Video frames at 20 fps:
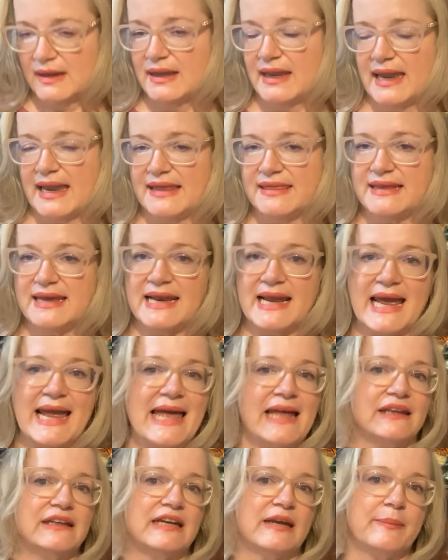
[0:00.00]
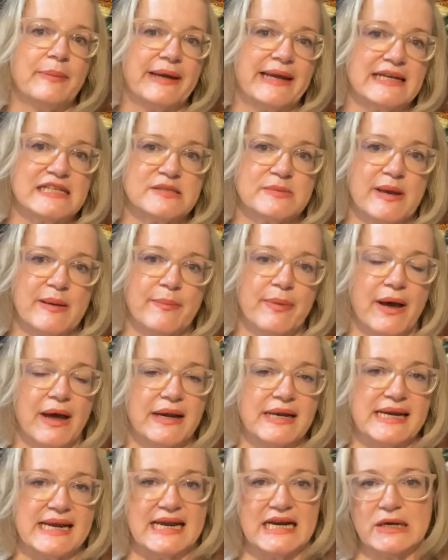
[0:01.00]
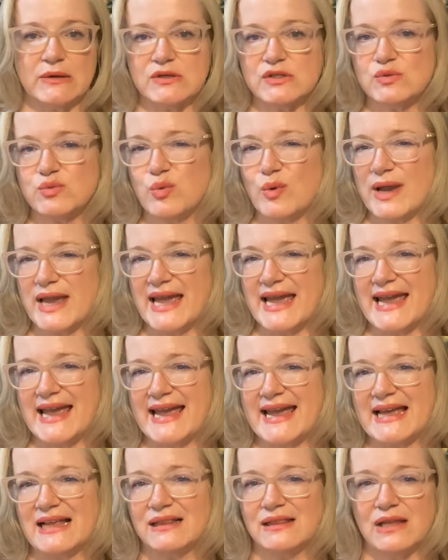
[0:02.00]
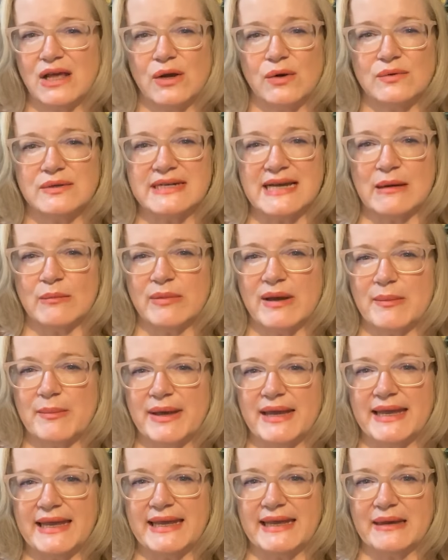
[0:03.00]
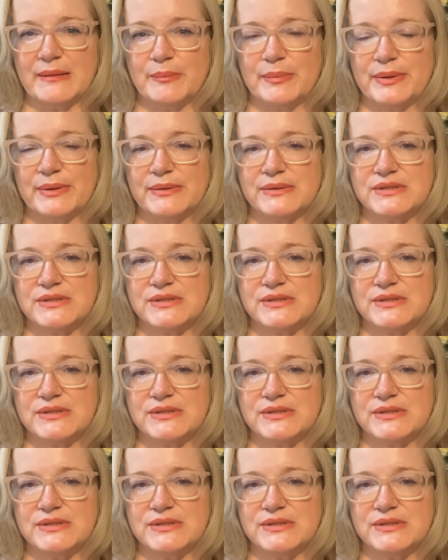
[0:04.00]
And then I held it up against my body and it was way low down by my hip.